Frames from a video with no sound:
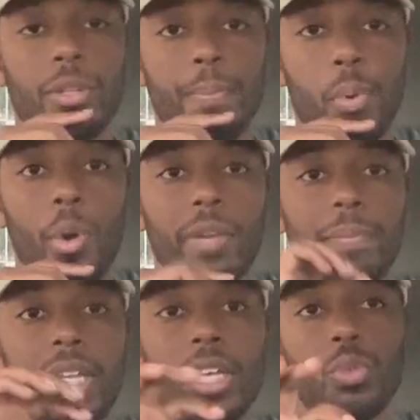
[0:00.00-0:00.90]
point
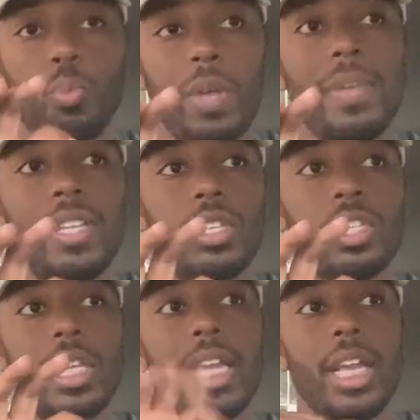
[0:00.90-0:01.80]
because women, since
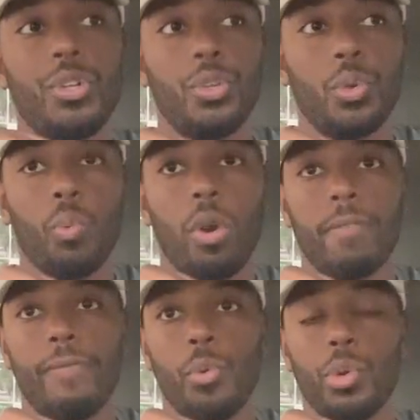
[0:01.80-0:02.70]
they entered the
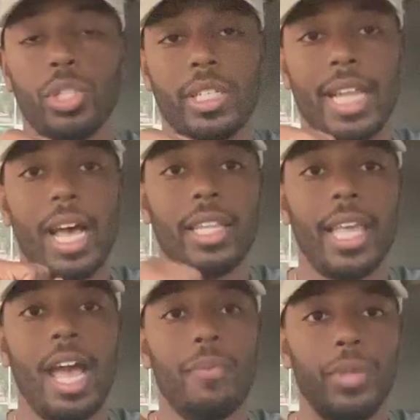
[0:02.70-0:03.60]
workforce, now
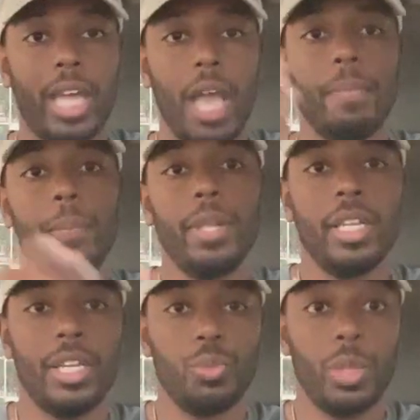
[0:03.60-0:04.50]
they have the
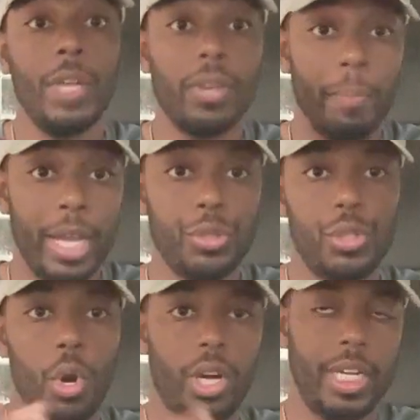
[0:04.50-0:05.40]
capabilities, and we live in a
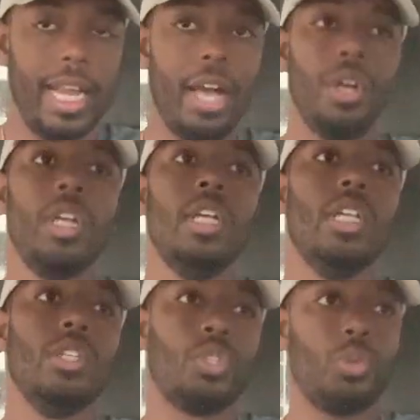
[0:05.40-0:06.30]
matriarchy now.
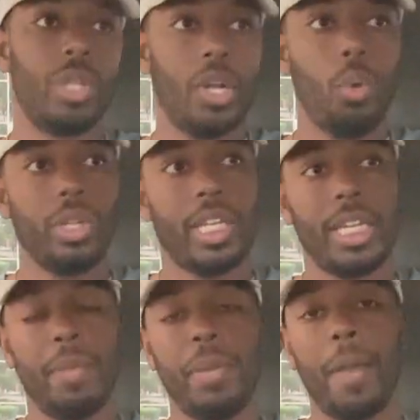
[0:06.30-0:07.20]
So not only
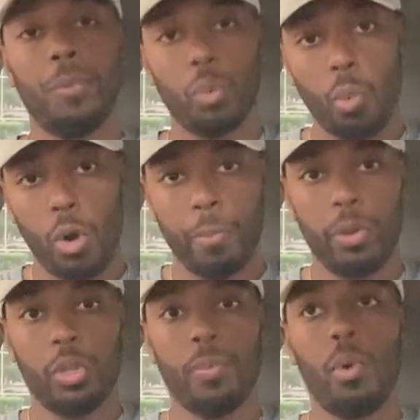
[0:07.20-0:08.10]
can they be able to work,
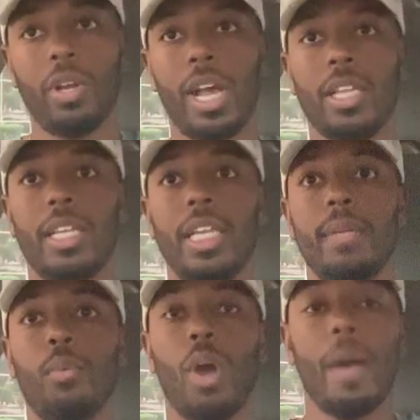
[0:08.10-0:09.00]
but they're more likely to
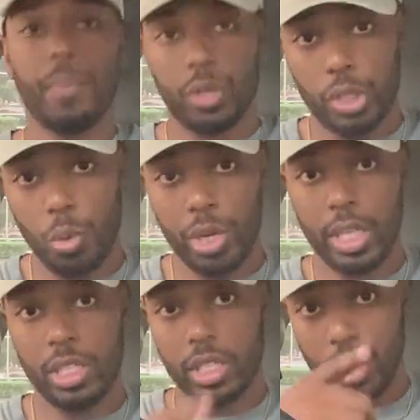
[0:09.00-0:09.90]
get more
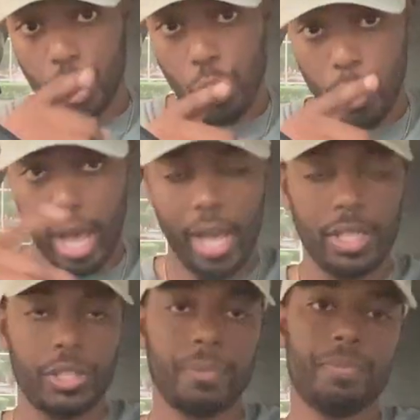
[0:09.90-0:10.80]
opportunities than you guys,